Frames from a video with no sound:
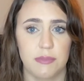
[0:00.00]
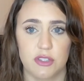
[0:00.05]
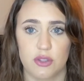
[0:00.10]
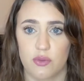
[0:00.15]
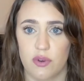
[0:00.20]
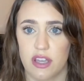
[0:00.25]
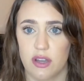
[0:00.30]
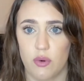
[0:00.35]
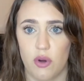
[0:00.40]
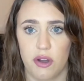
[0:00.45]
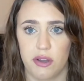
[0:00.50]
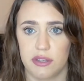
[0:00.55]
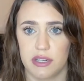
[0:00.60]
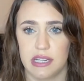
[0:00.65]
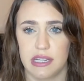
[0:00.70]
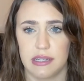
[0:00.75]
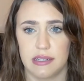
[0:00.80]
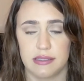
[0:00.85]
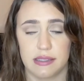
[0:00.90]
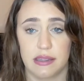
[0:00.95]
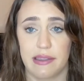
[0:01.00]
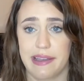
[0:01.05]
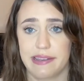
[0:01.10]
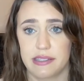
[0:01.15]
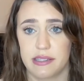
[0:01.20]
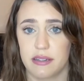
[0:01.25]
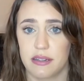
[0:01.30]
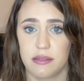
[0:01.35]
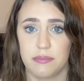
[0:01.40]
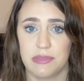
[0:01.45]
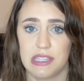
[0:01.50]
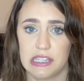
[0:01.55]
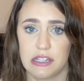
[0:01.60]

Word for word: It's great quality and it's lasted him years.